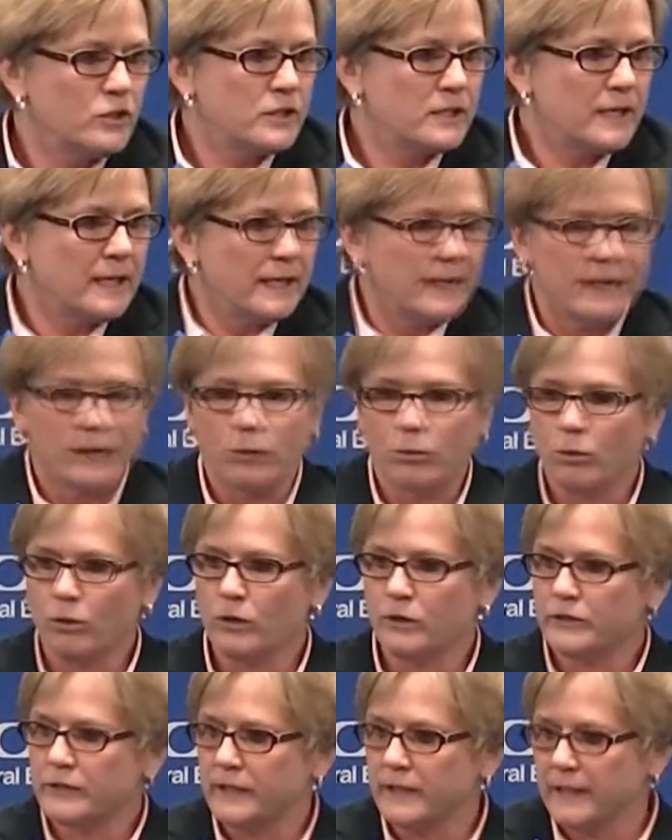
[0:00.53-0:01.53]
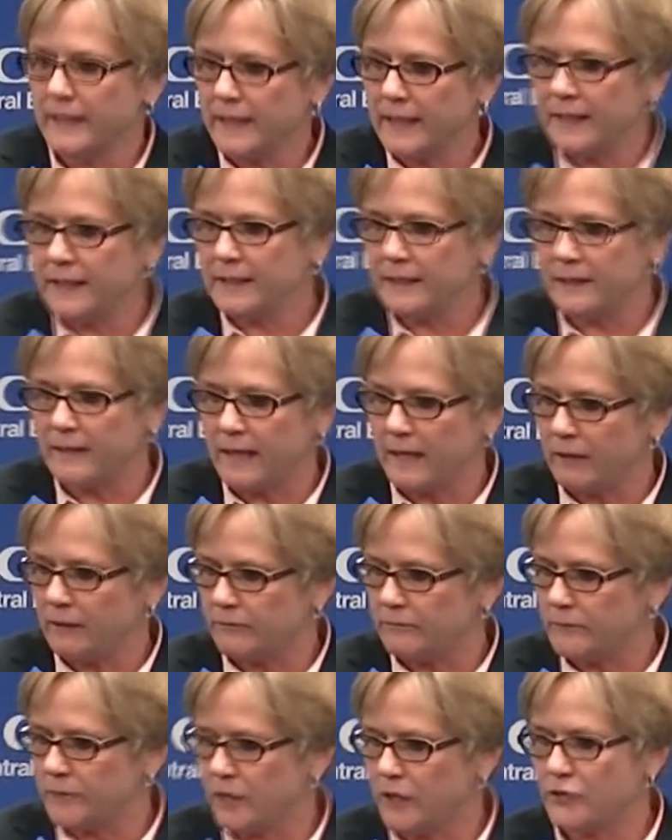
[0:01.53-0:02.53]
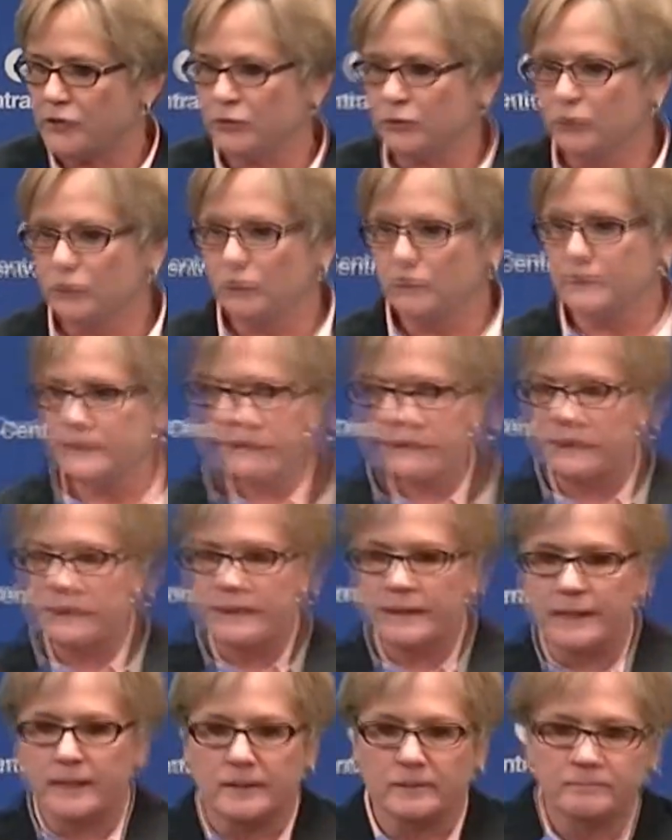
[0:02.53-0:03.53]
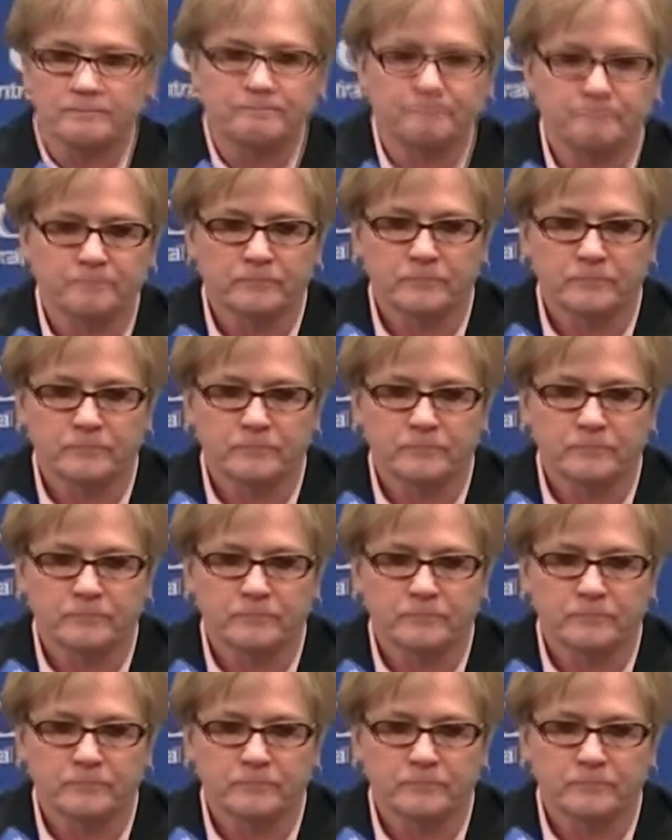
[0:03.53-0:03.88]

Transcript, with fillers: just got out work today and out hustled and um,